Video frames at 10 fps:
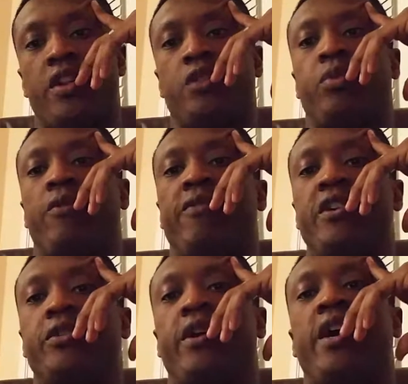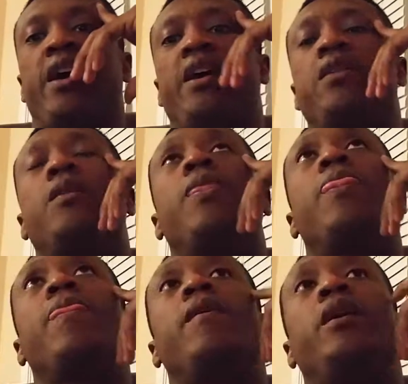this professor had.
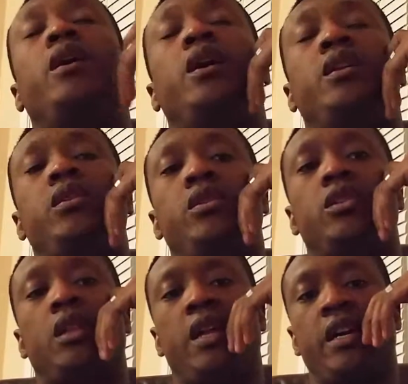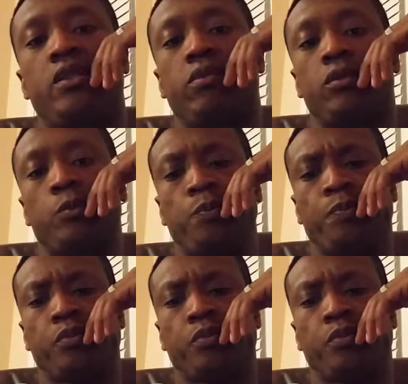And in this classroom,